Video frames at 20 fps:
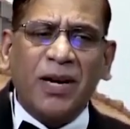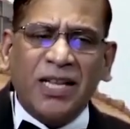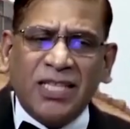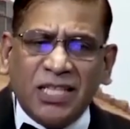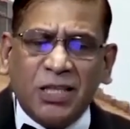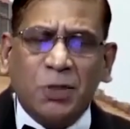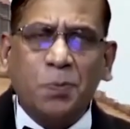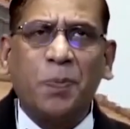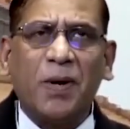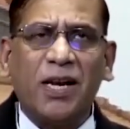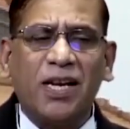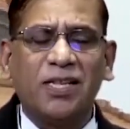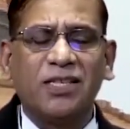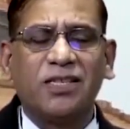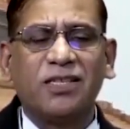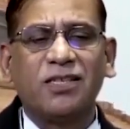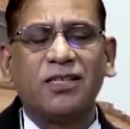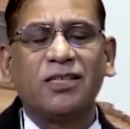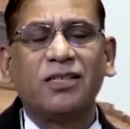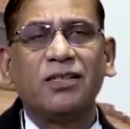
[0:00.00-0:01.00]

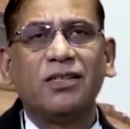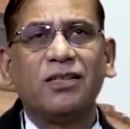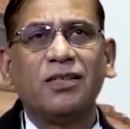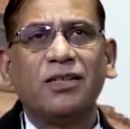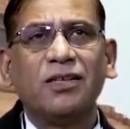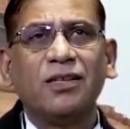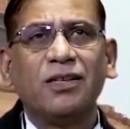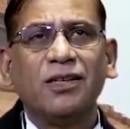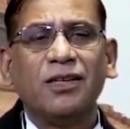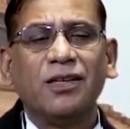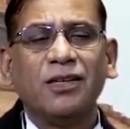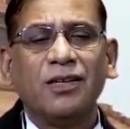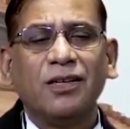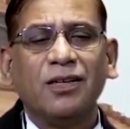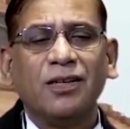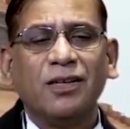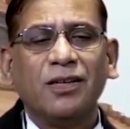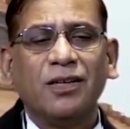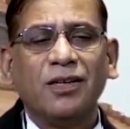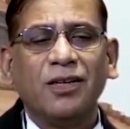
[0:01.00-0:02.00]
principles
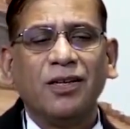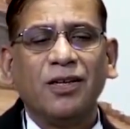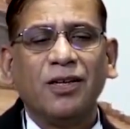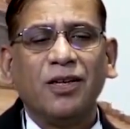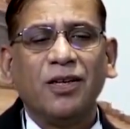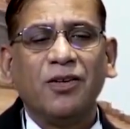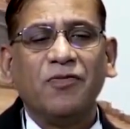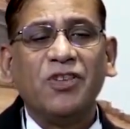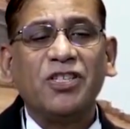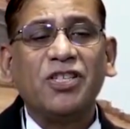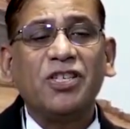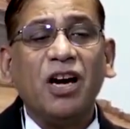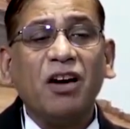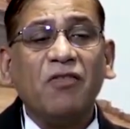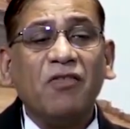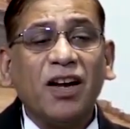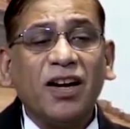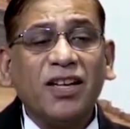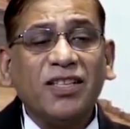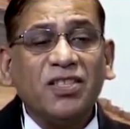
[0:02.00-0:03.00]
which
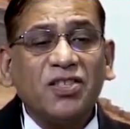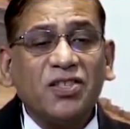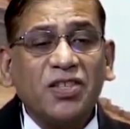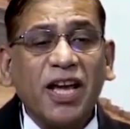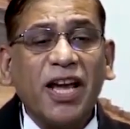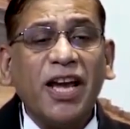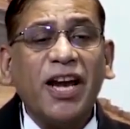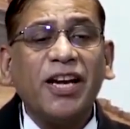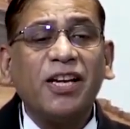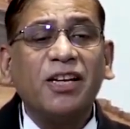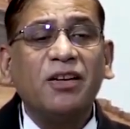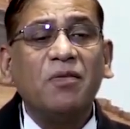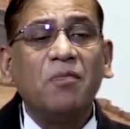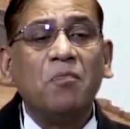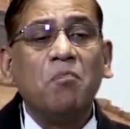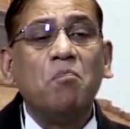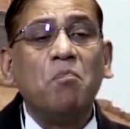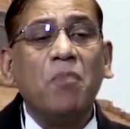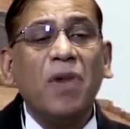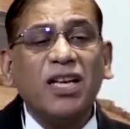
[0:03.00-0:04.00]
our state
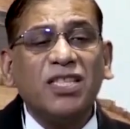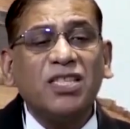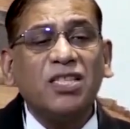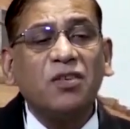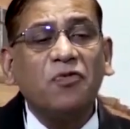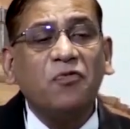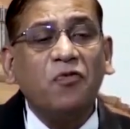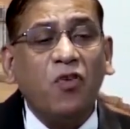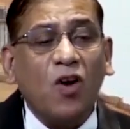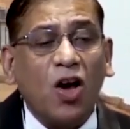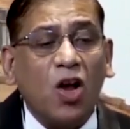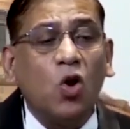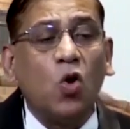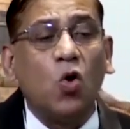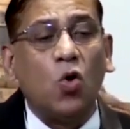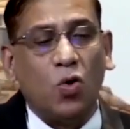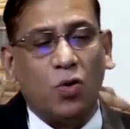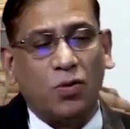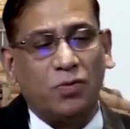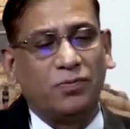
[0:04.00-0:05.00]
must
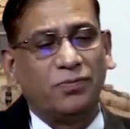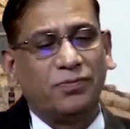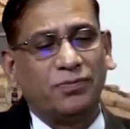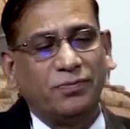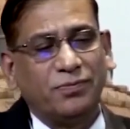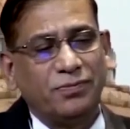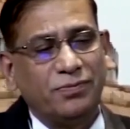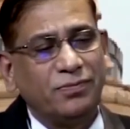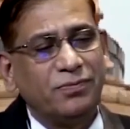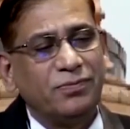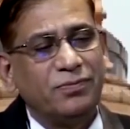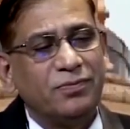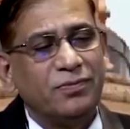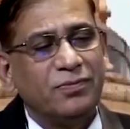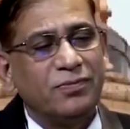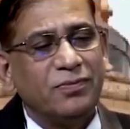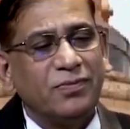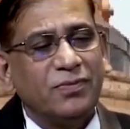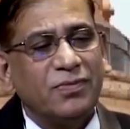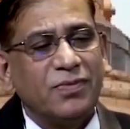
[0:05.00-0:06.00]
follow.
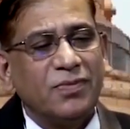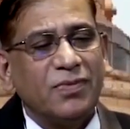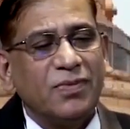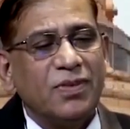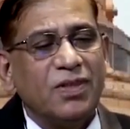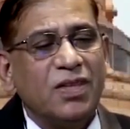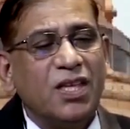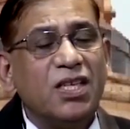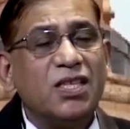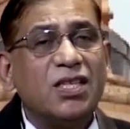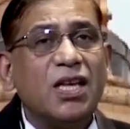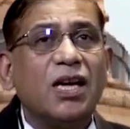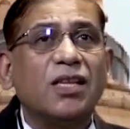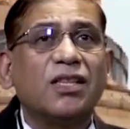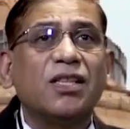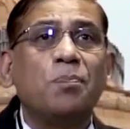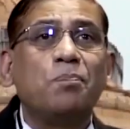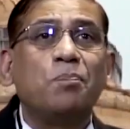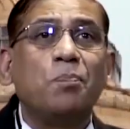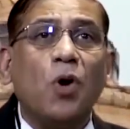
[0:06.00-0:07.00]
These
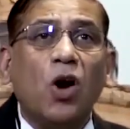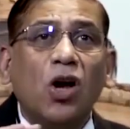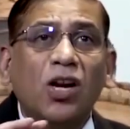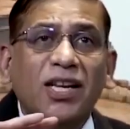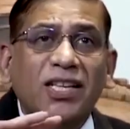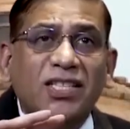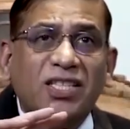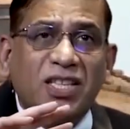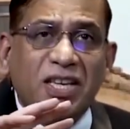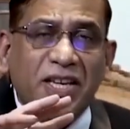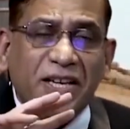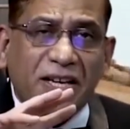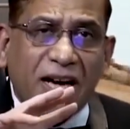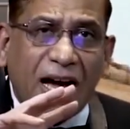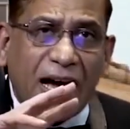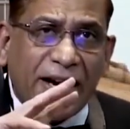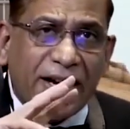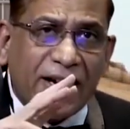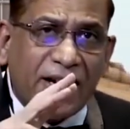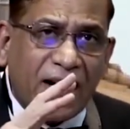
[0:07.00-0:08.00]
are the policy
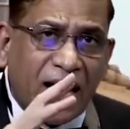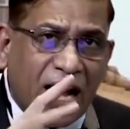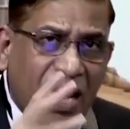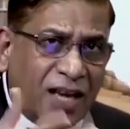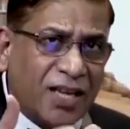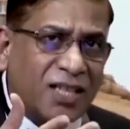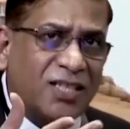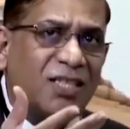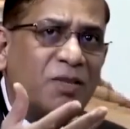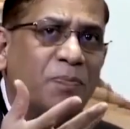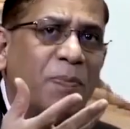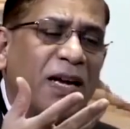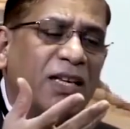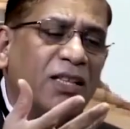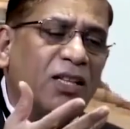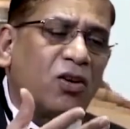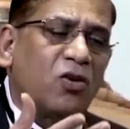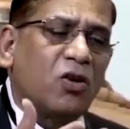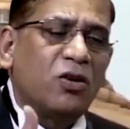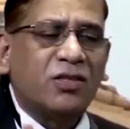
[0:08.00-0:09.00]
guidelines by
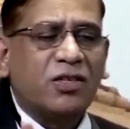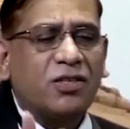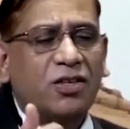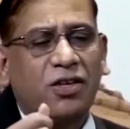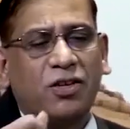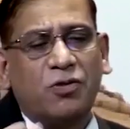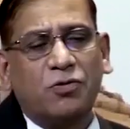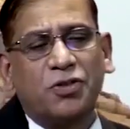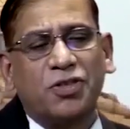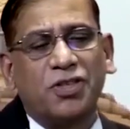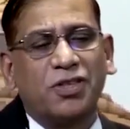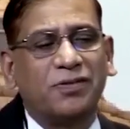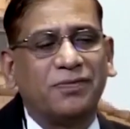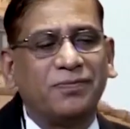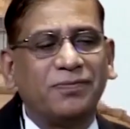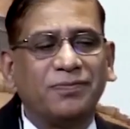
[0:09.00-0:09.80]
the Constitution.